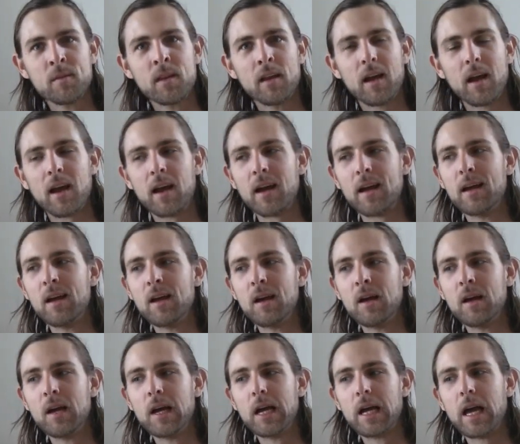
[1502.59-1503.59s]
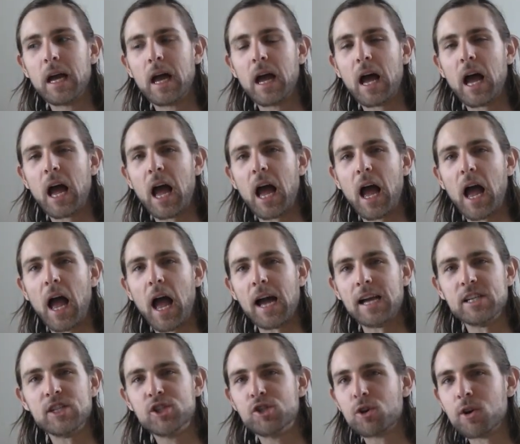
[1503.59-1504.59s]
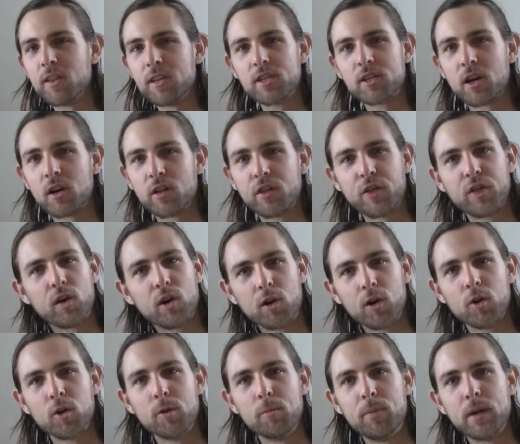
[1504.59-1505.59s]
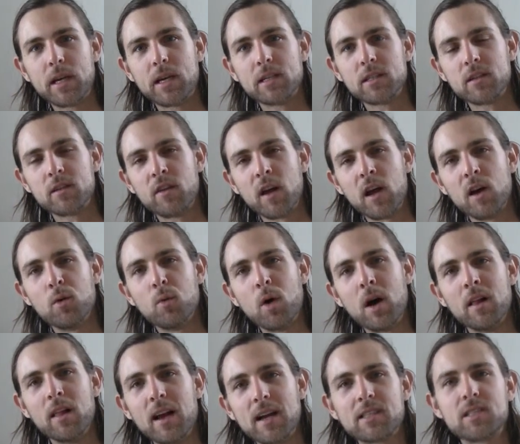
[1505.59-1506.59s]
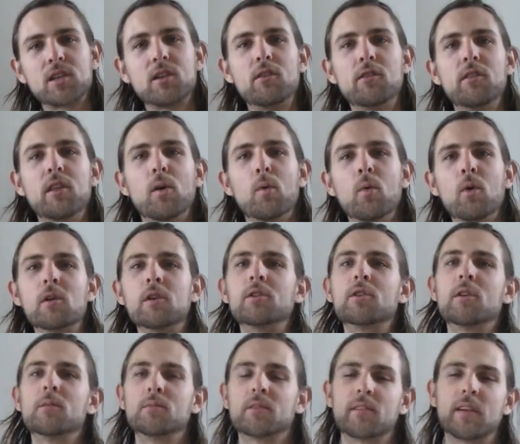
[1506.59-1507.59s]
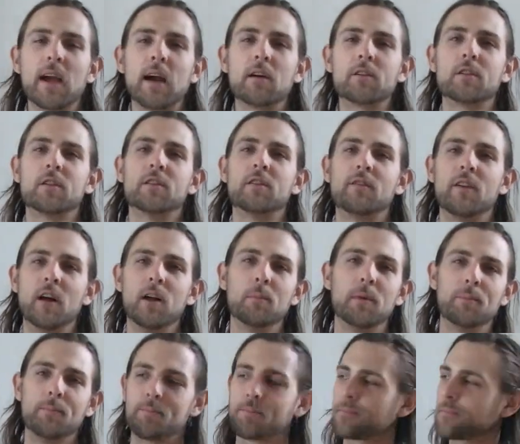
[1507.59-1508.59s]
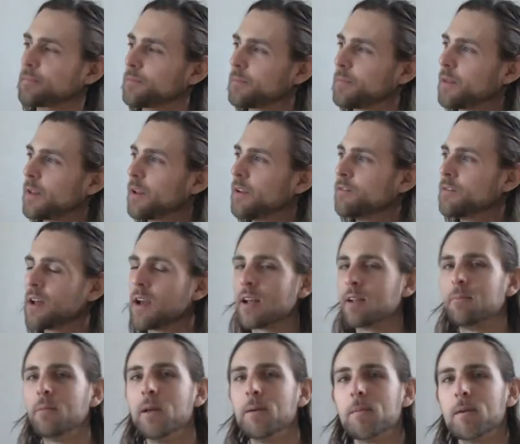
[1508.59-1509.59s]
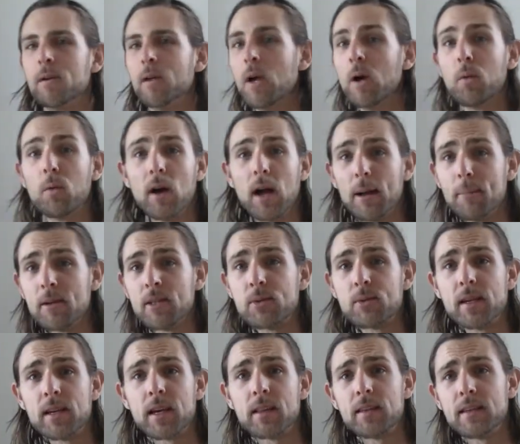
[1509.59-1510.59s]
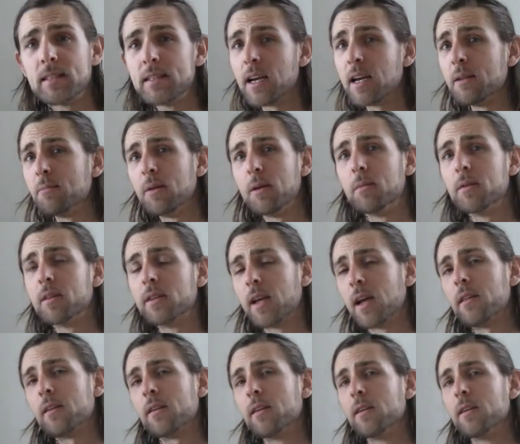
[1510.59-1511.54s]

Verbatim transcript: Uh, I enjoy these all thoroughly because of how well executed they were in terms of character development nine people. What happens when you get these nine people together?